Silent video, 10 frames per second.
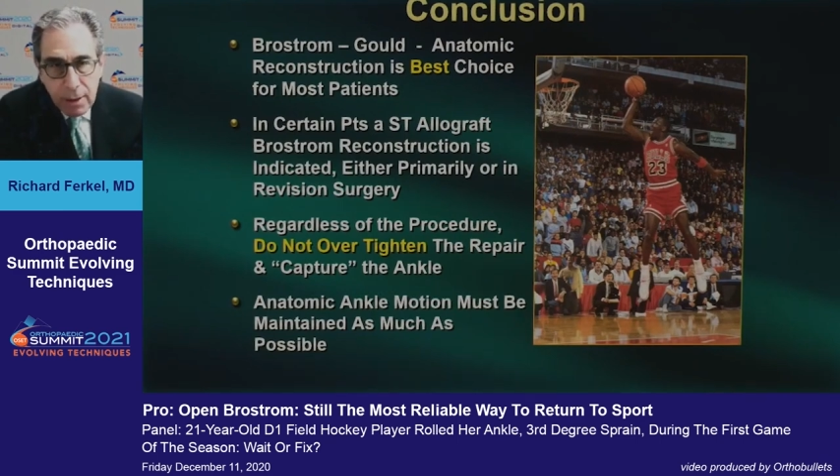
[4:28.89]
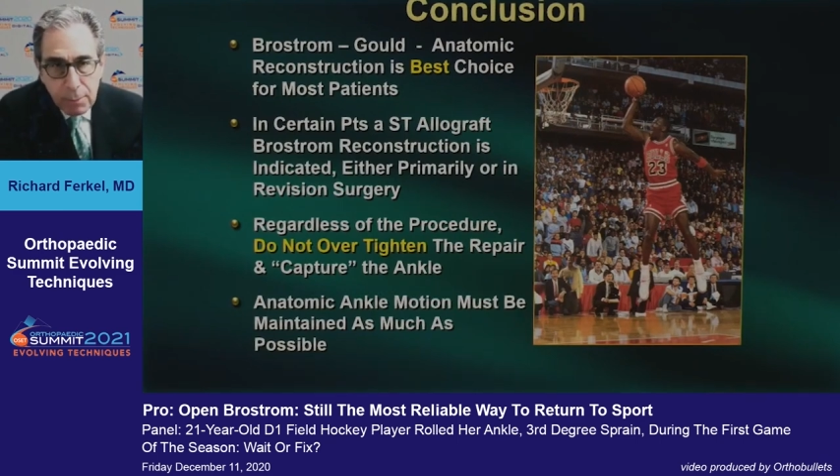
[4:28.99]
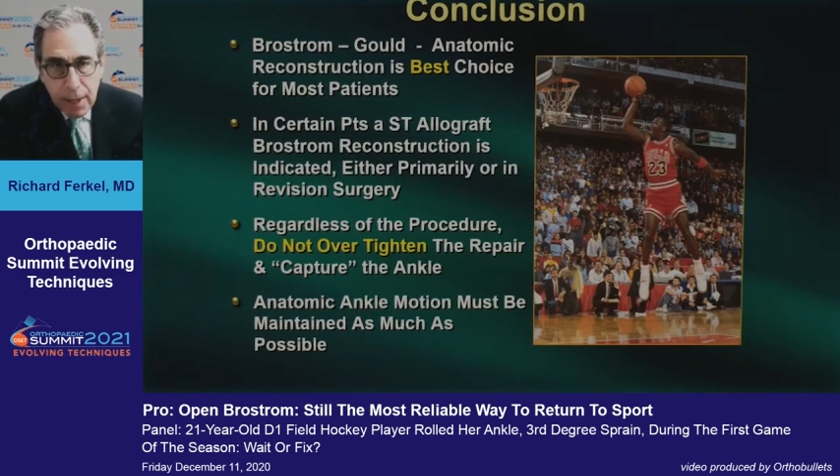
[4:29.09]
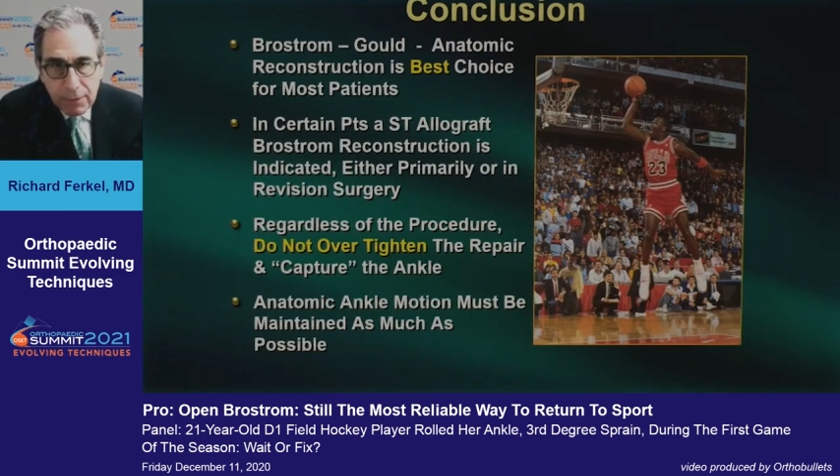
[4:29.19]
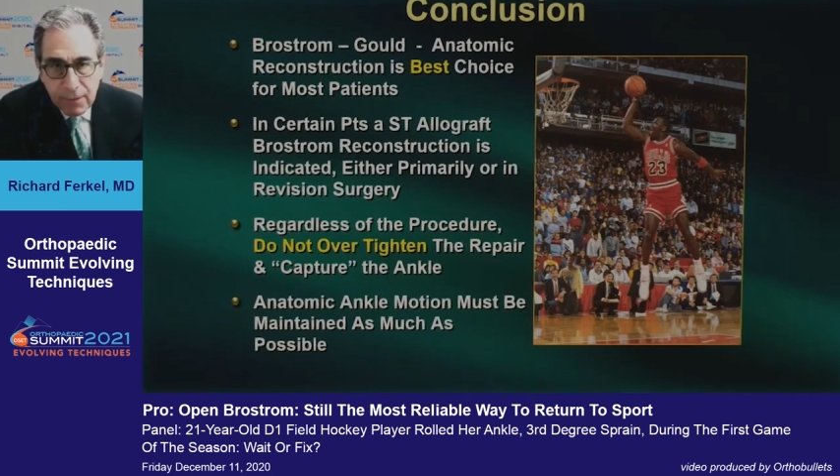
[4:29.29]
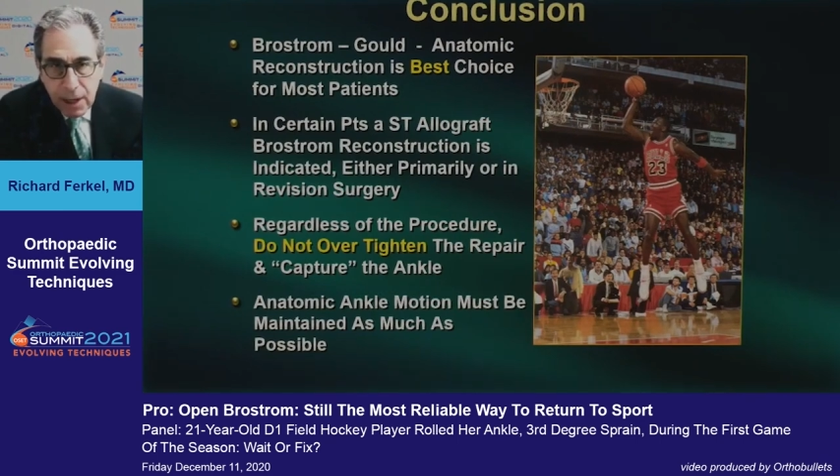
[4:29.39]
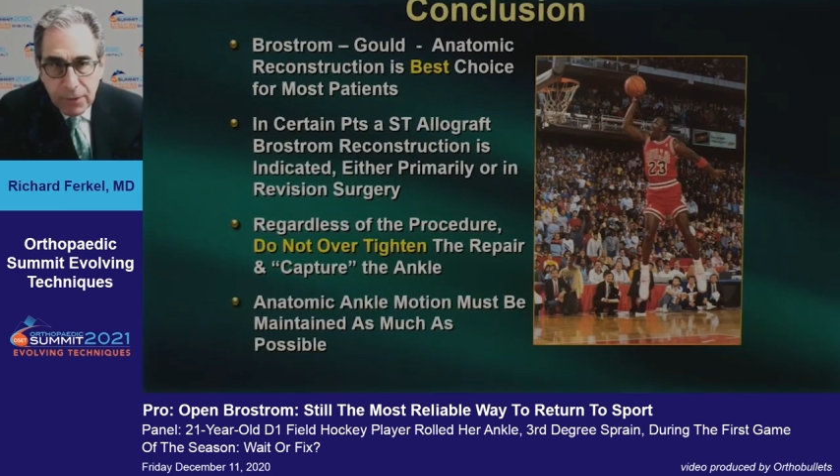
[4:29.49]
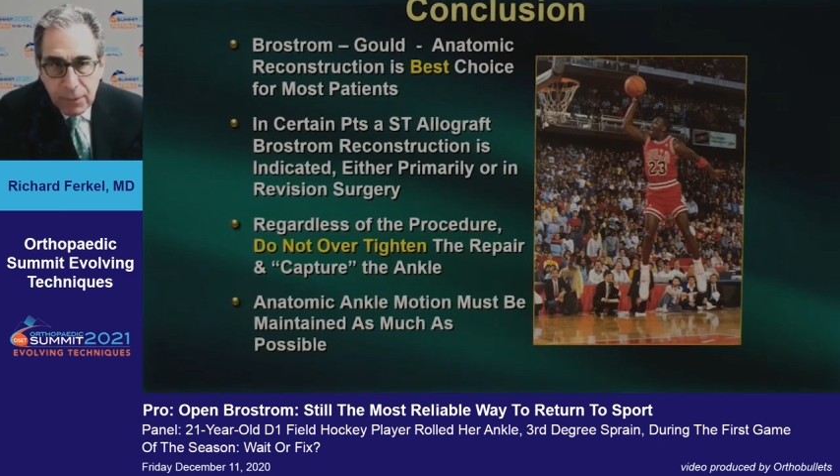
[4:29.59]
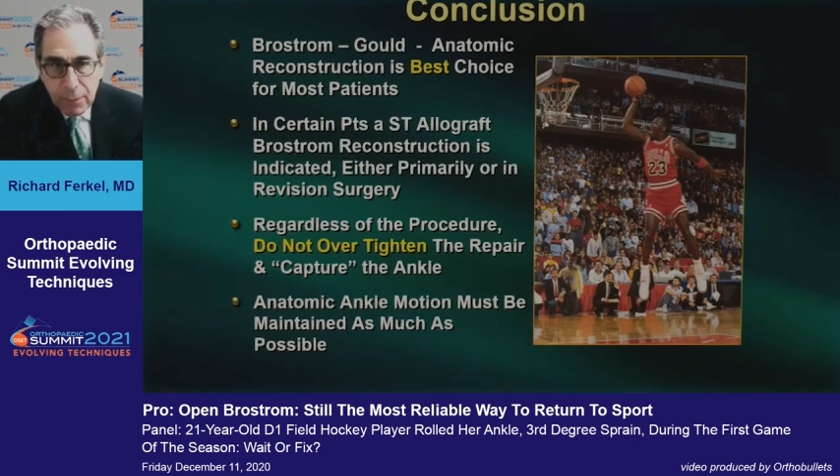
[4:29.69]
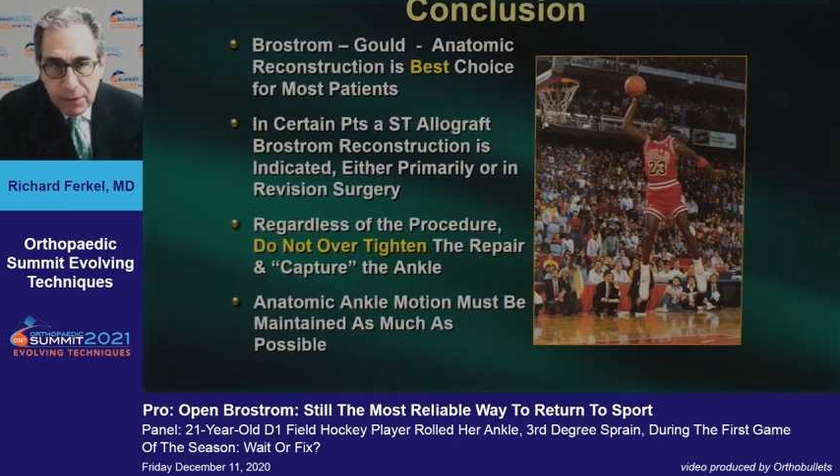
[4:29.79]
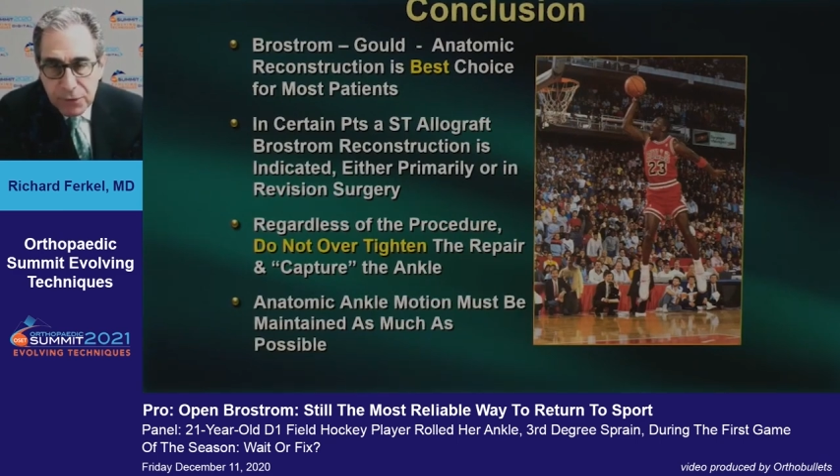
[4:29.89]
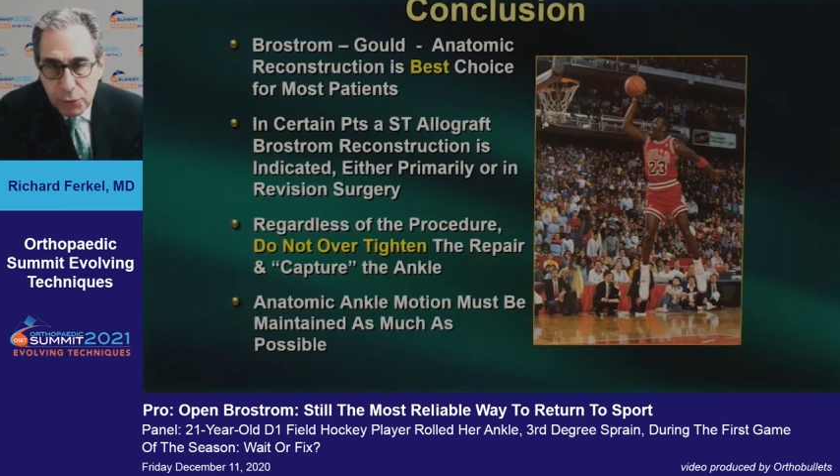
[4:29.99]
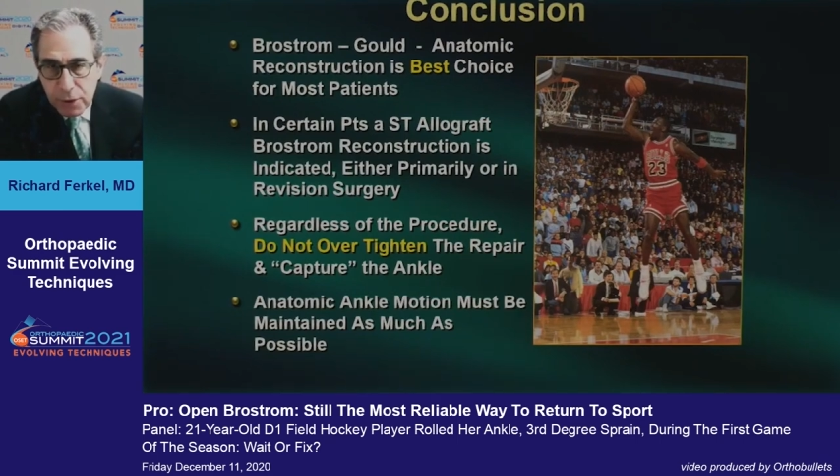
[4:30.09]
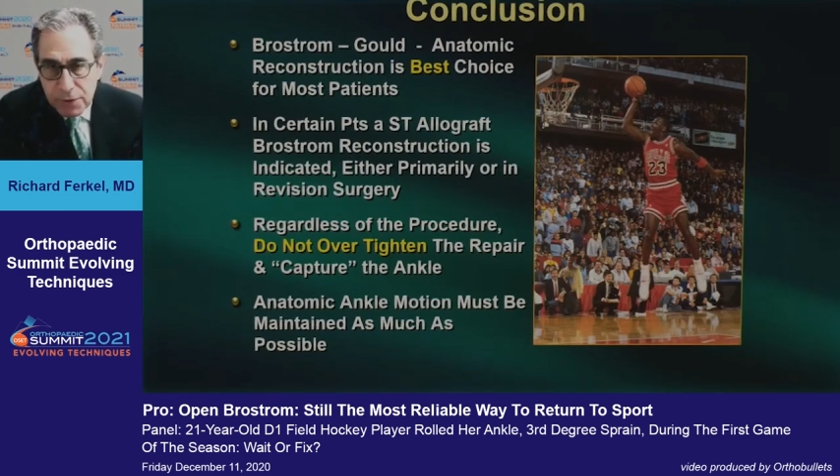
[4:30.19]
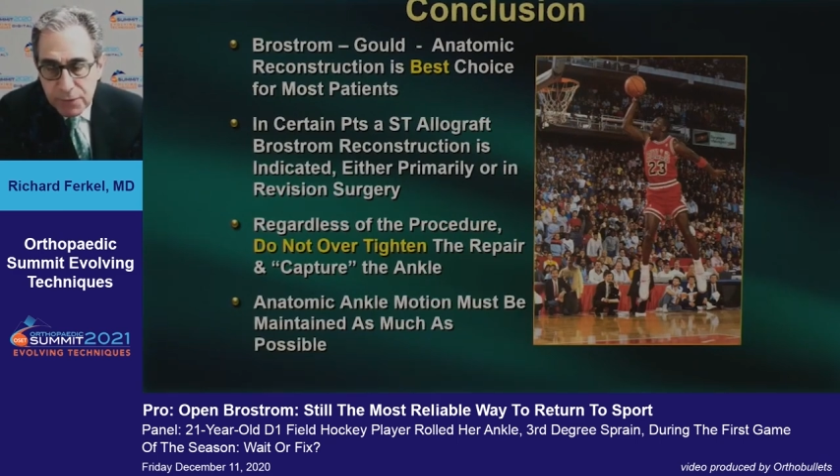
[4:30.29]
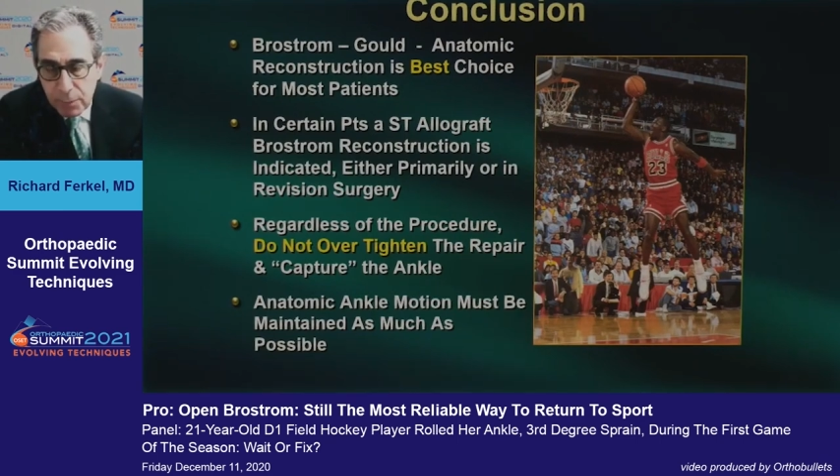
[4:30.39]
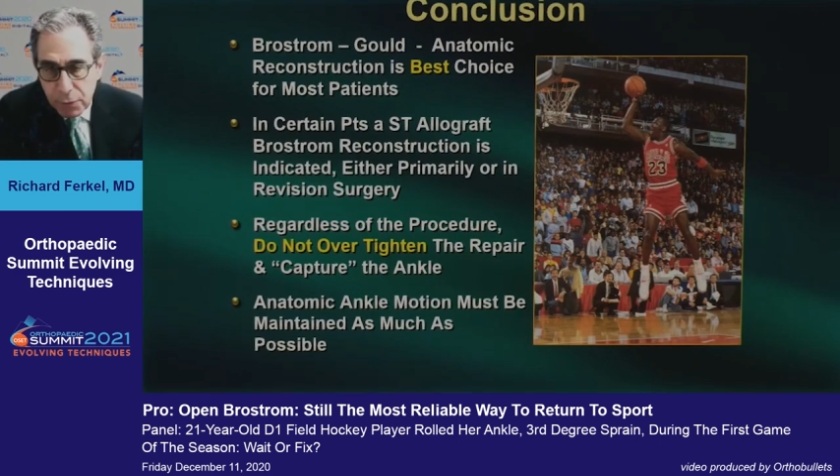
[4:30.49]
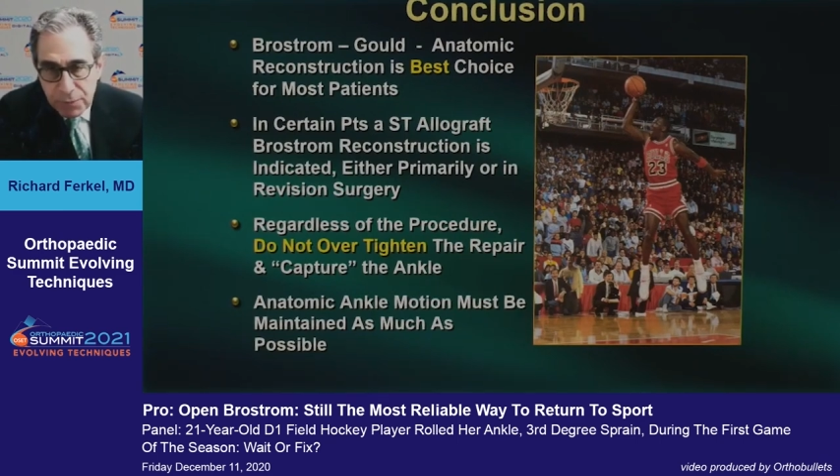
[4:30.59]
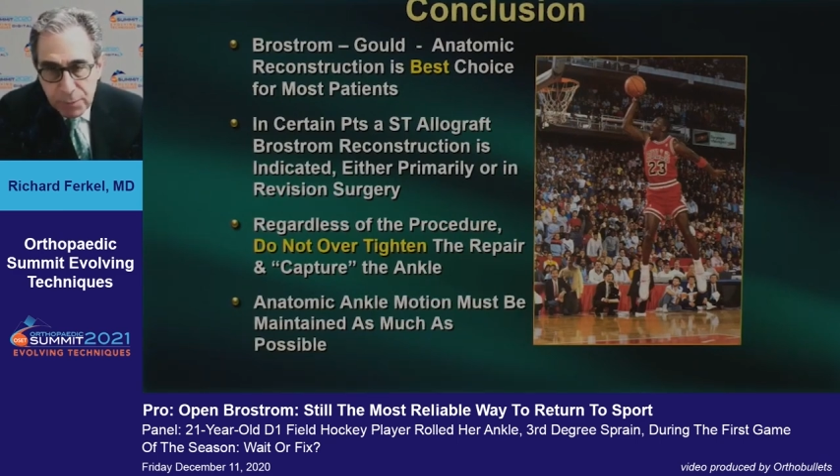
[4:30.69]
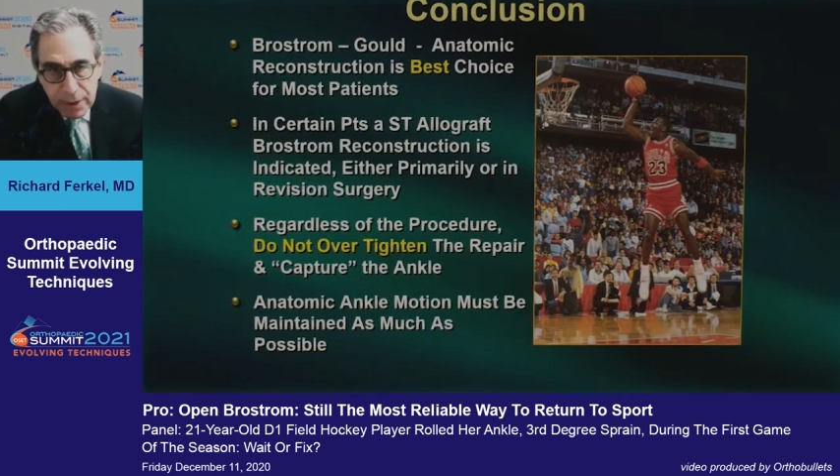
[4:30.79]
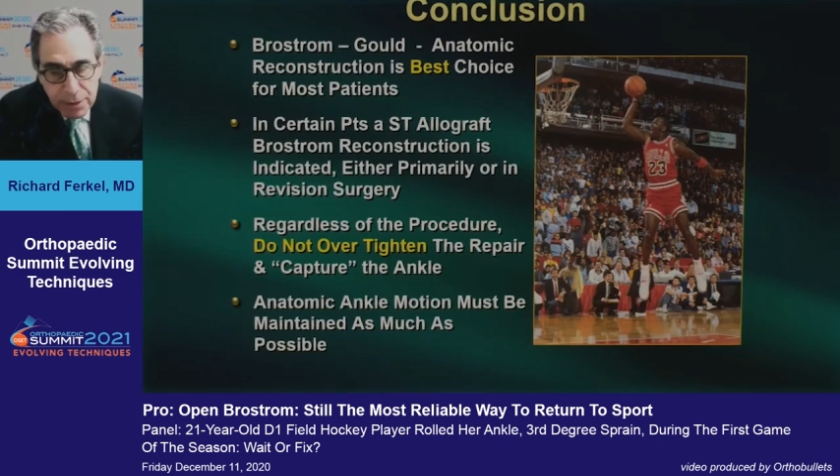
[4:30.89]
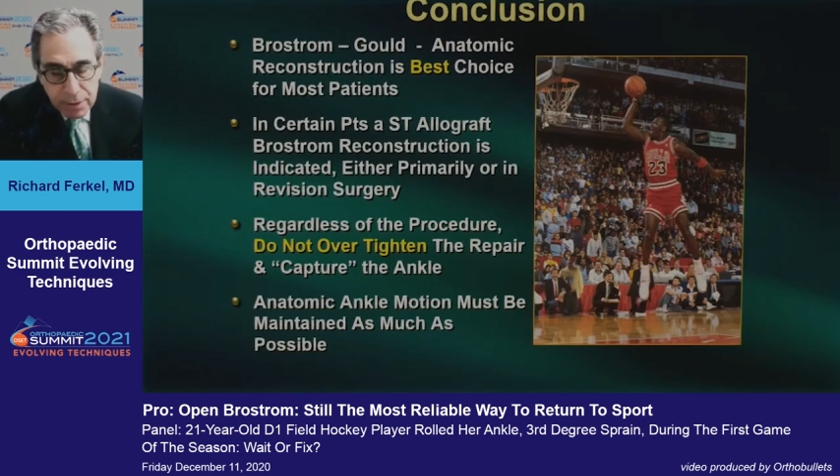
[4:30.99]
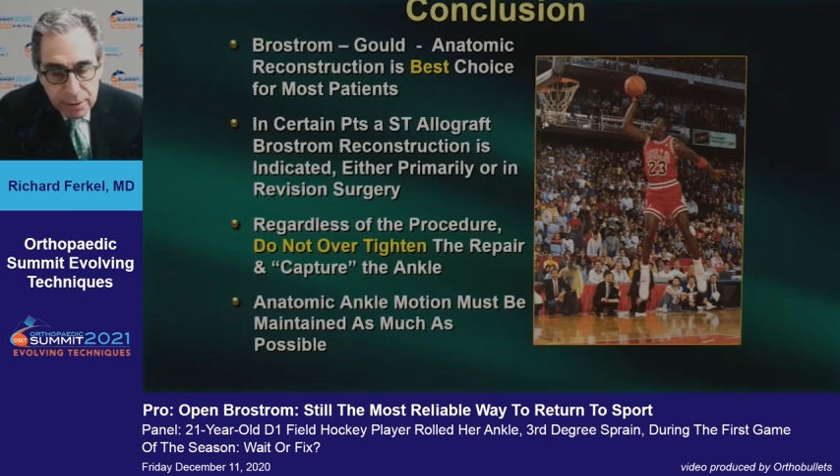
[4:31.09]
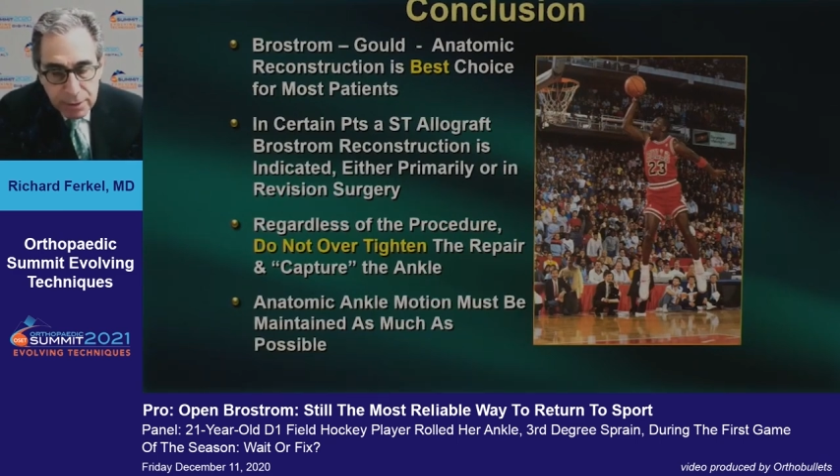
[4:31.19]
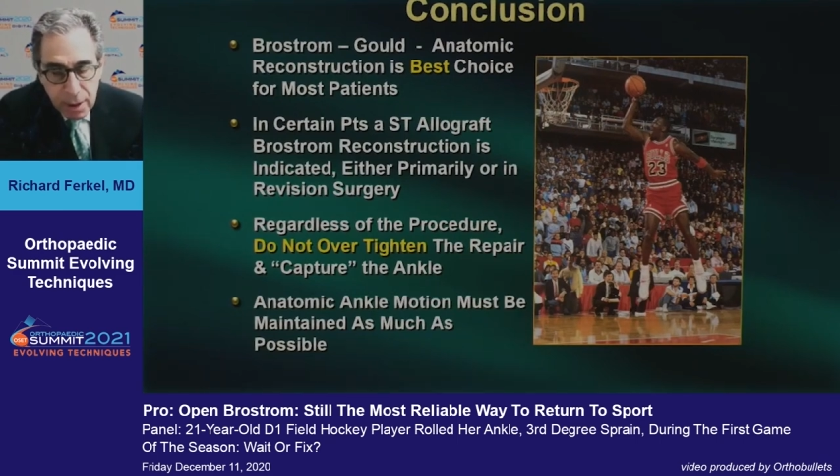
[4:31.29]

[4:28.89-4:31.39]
by far the best choice for most patients.